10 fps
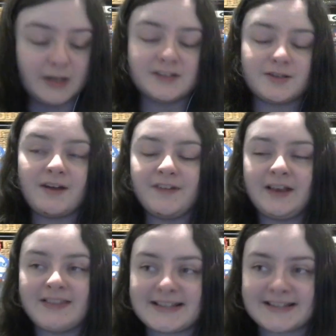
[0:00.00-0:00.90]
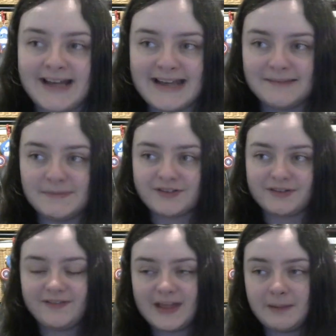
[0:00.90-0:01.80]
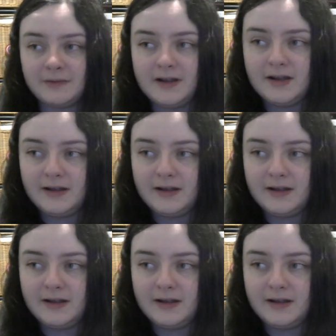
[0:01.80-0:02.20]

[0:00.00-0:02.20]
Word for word: So I feel like that's going to end in misery for them.